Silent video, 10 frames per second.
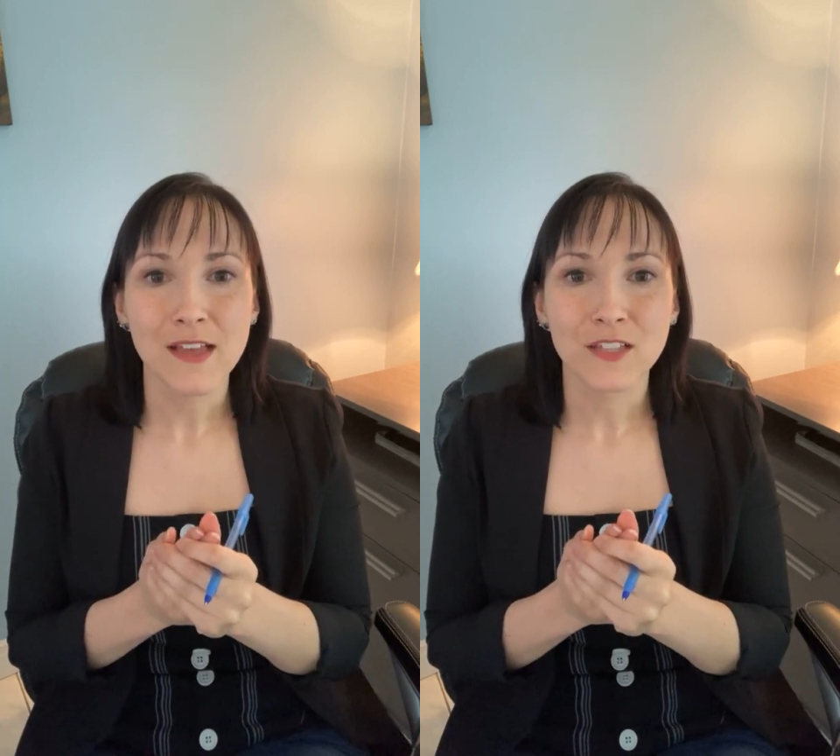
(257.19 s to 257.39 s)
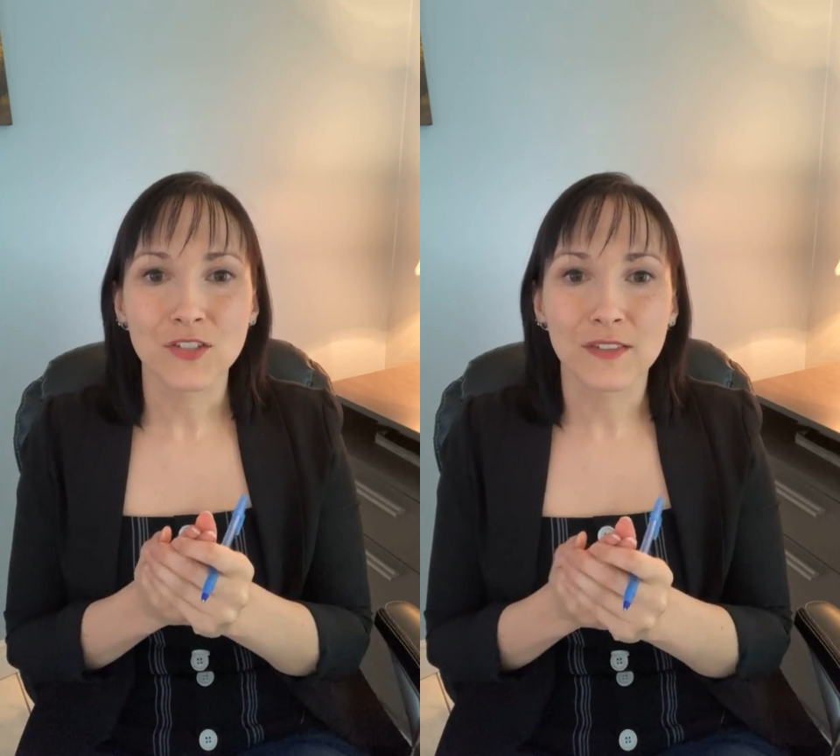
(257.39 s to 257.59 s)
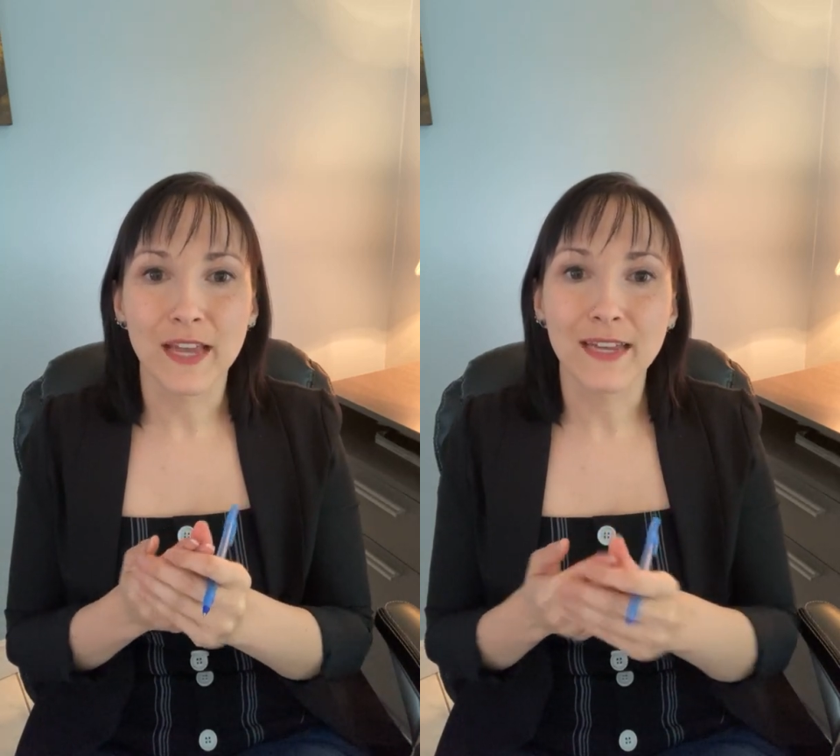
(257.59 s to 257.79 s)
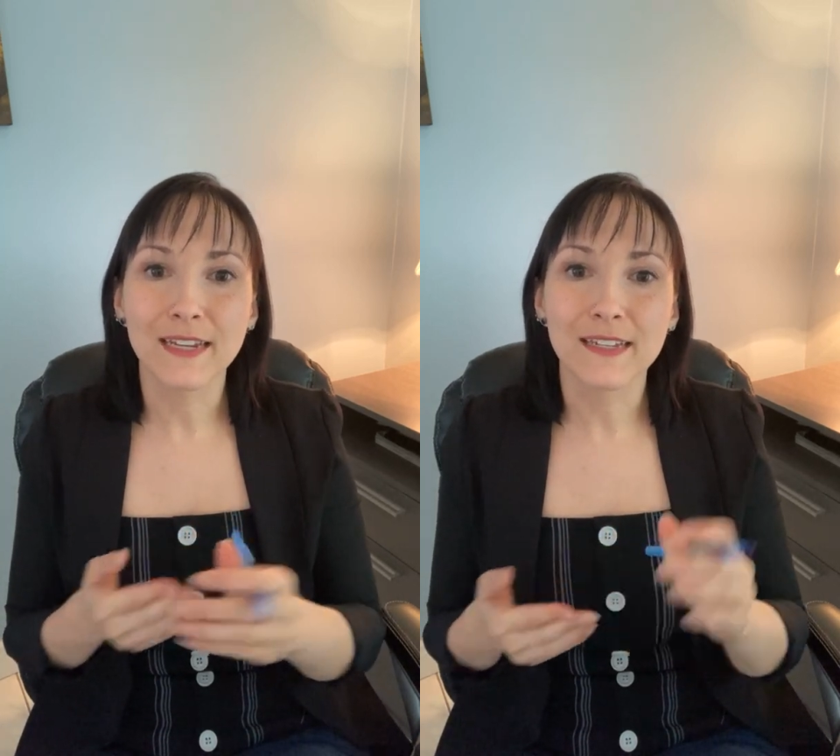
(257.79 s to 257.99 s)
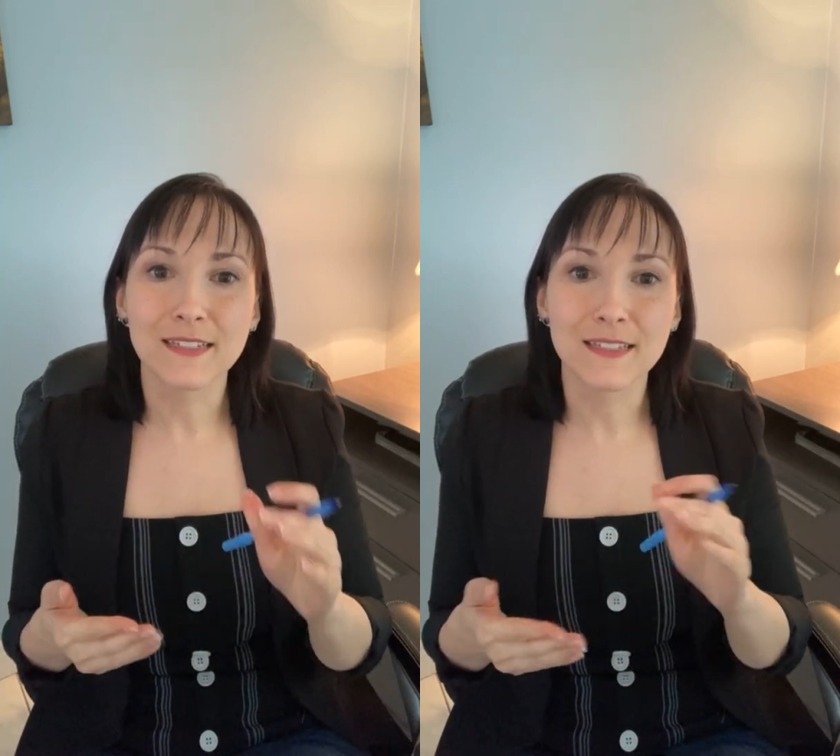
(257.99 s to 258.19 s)
So that
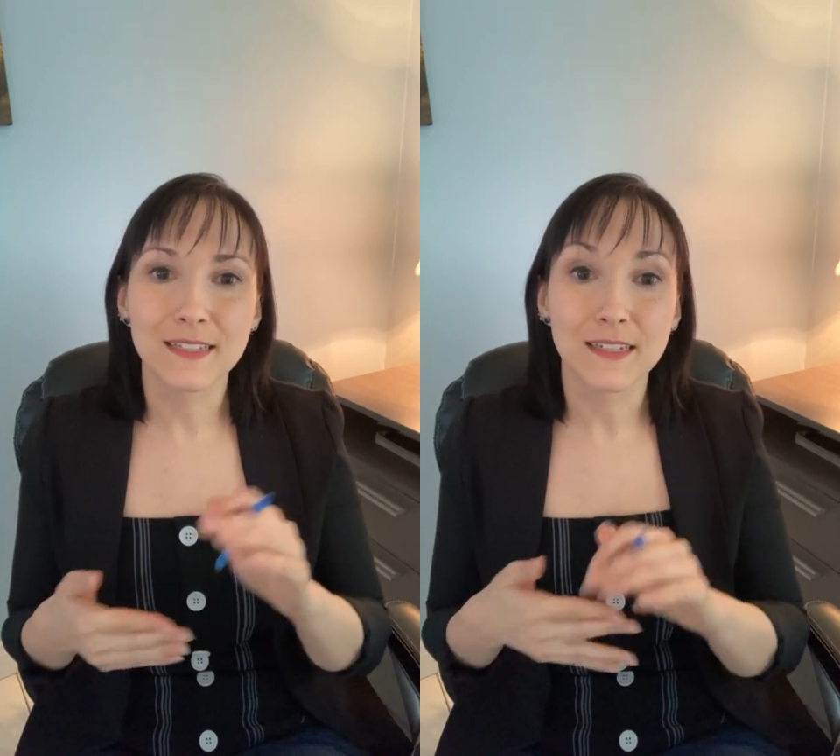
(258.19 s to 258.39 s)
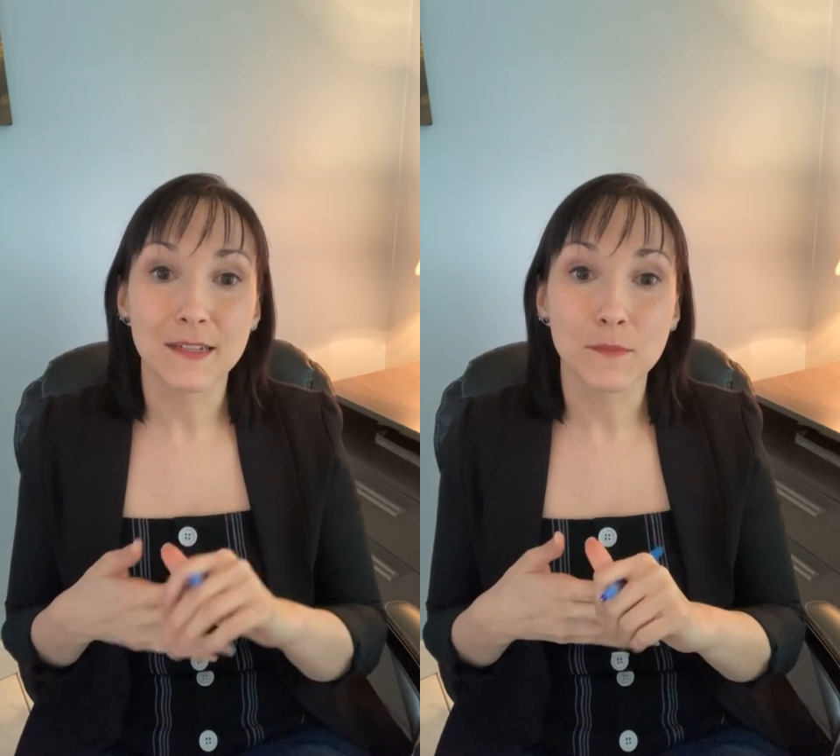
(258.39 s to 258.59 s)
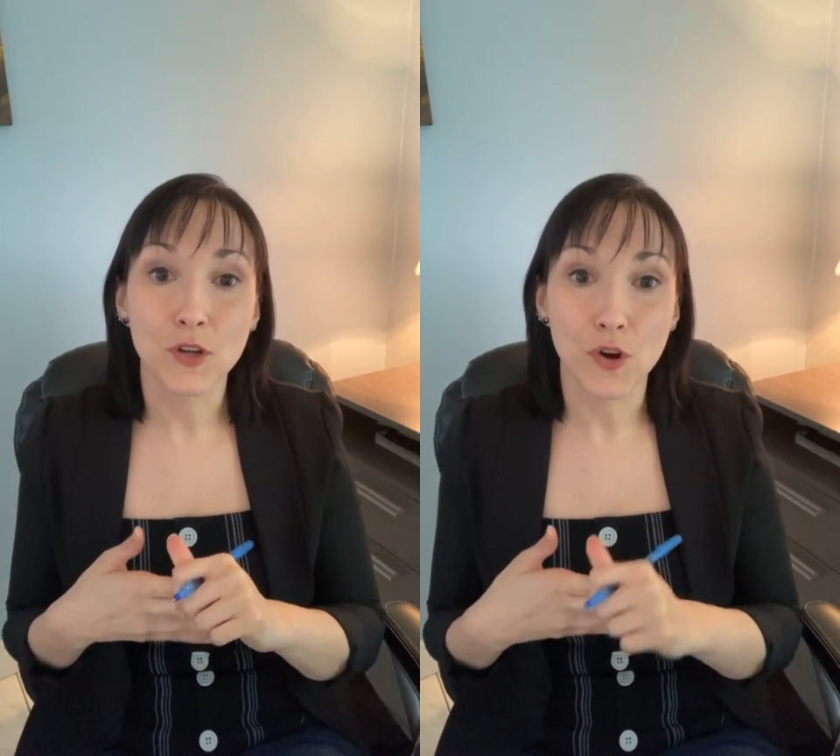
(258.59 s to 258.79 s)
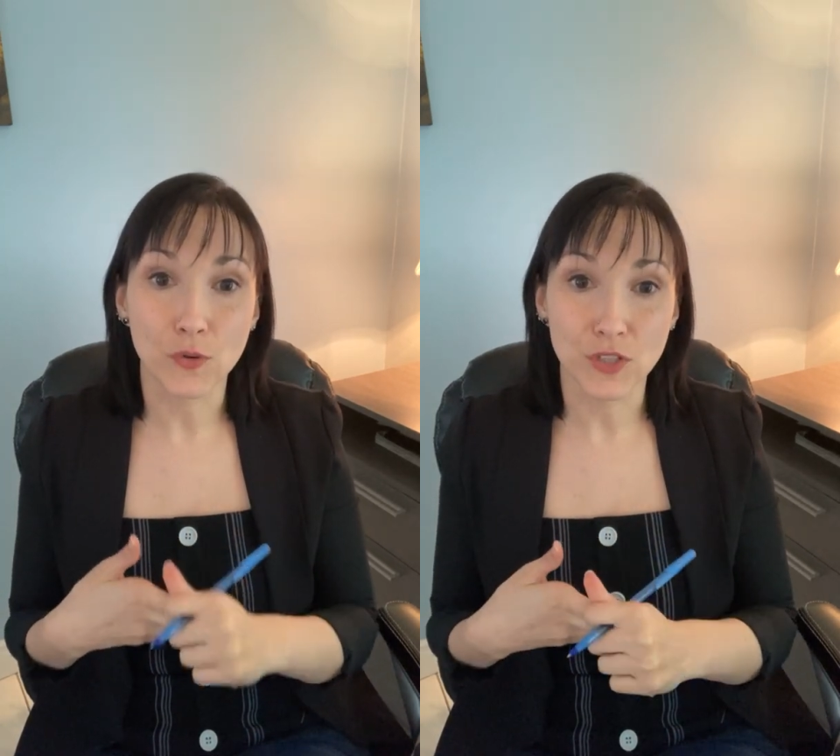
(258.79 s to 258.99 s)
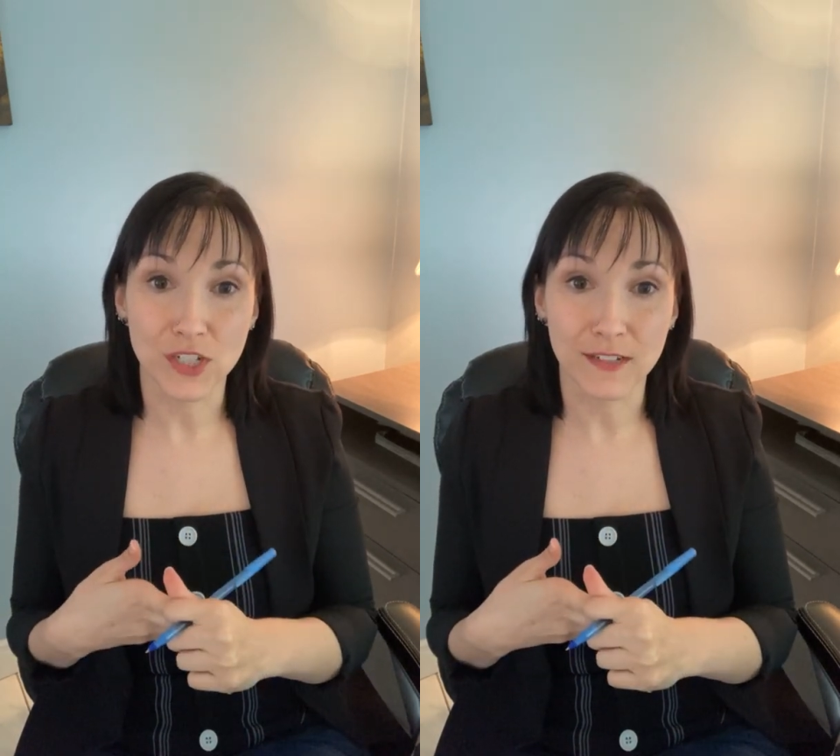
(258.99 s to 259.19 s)
is team
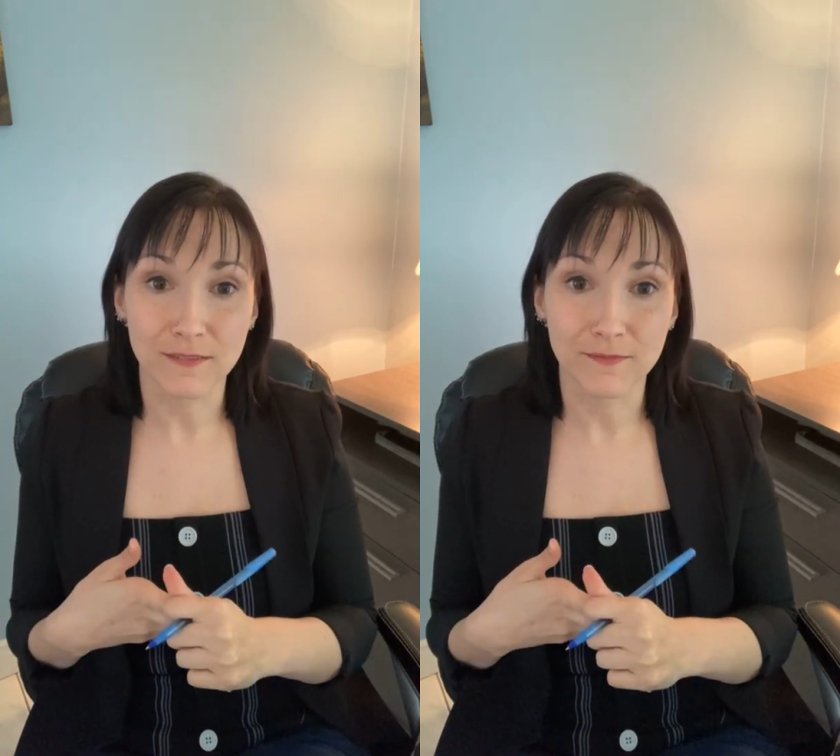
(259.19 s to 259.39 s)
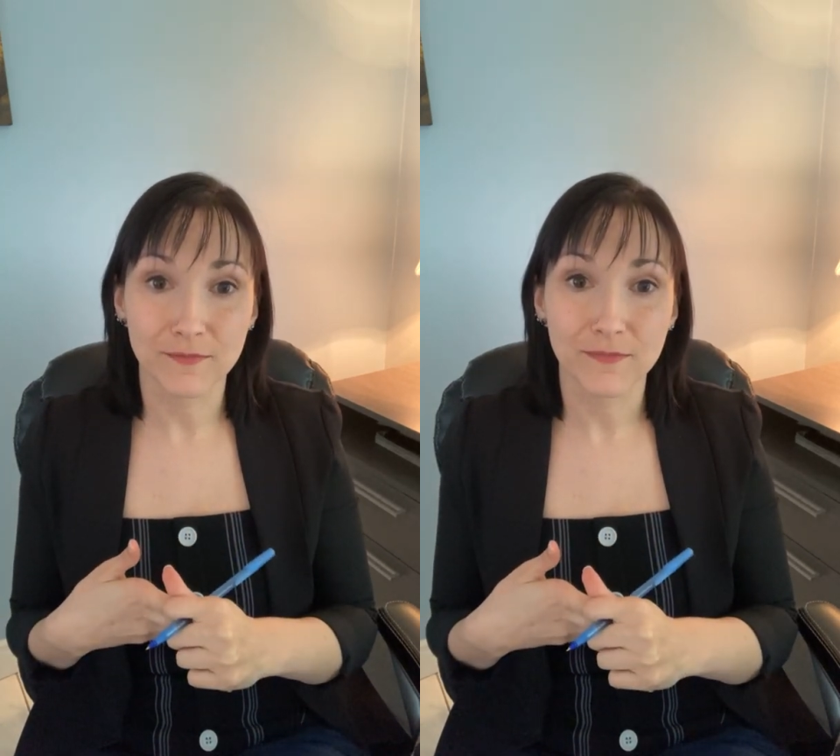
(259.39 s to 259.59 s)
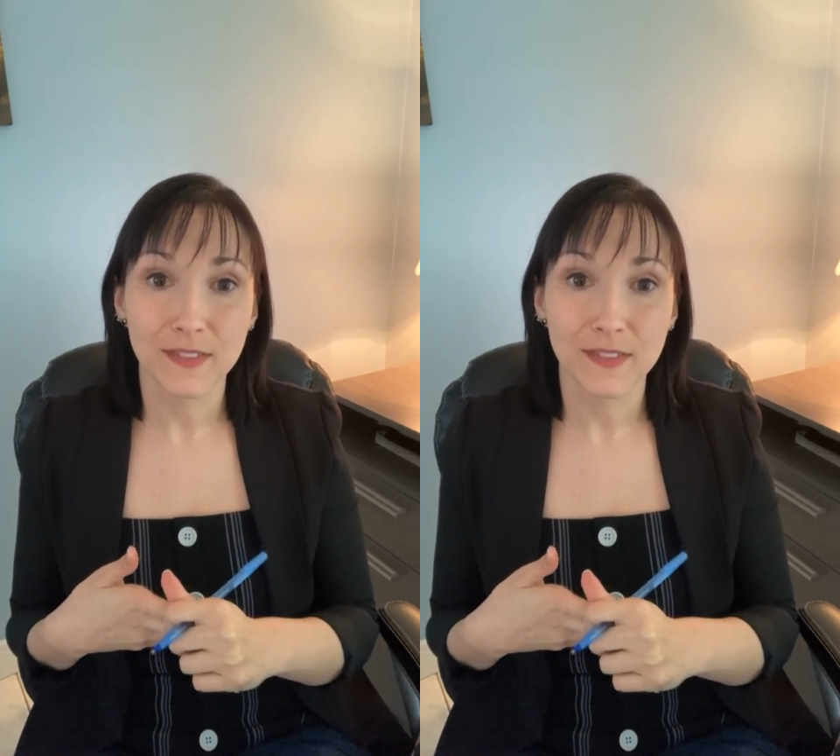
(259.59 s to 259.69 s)
coaching.